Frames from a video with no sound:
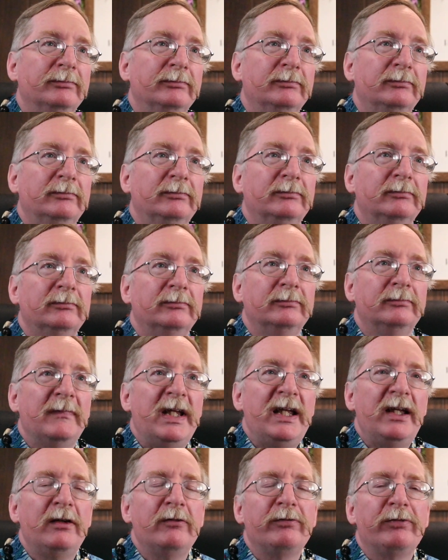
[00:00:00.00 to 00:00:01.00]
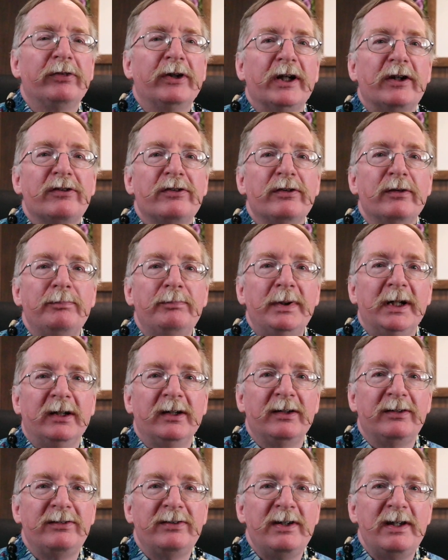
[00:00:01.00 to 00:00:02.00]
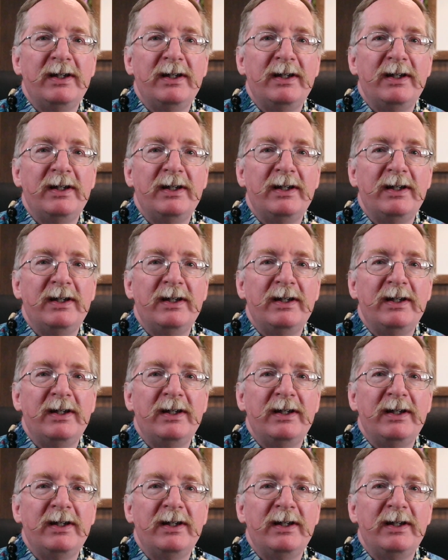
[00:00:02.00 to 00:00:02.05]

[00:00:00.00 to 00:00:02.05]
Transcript: inflexibility,